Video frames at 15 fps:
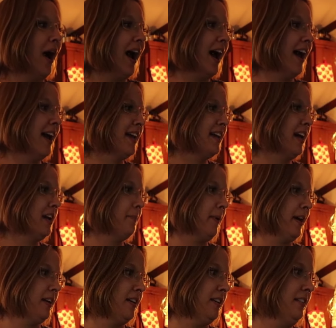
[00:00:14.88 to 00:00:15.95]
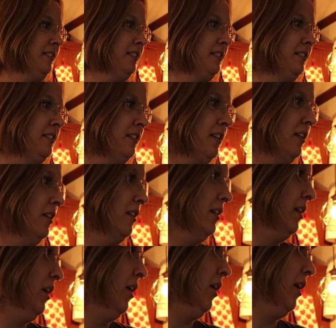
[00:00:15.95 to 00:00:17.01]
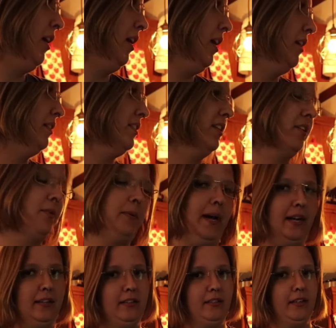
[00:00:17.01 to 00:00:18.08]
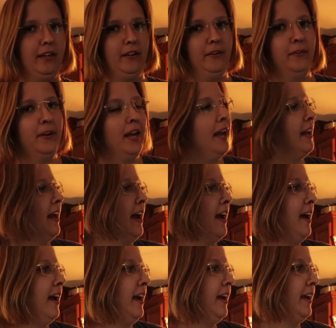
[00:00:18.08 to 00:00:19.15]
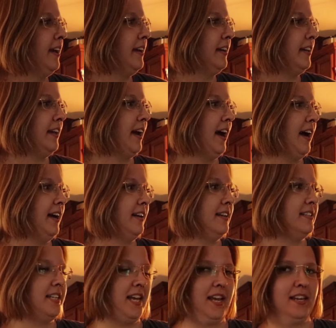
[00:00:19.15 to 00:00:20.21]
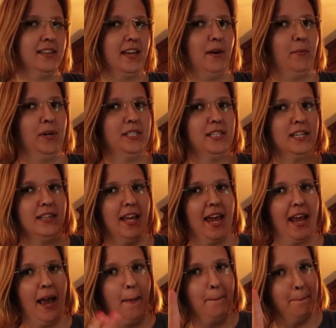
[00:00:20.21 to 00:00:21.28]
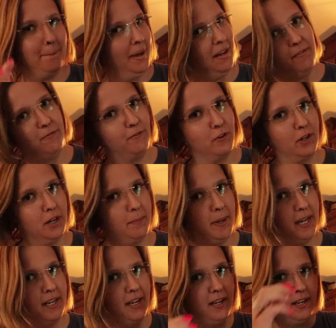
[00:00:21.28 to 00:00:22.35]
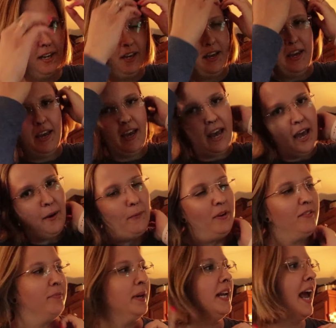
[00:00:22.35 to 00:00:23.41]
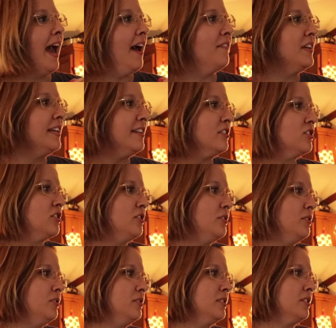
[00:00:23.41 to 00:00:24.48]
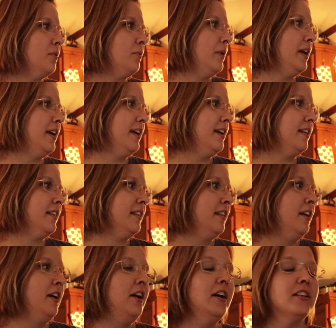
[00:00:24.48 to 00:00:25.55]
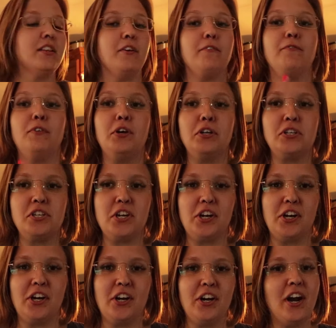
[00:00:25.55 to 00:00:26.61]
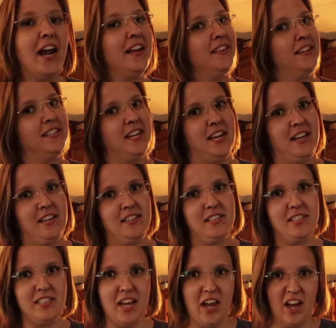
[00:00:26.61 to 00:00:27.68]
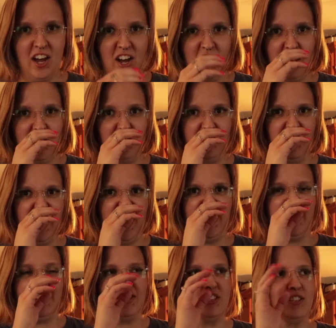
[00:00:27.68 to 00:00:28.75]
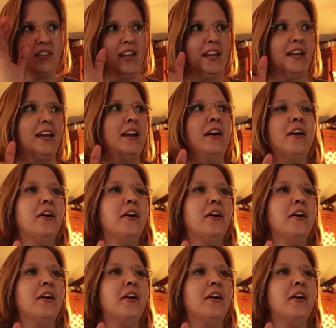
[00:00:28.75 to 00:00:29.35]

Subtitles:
I got a Betta a little while ago, and I got a tank that wasn't like meant for a Betta, and we've been having issues with the filter and the tank itself, and it's like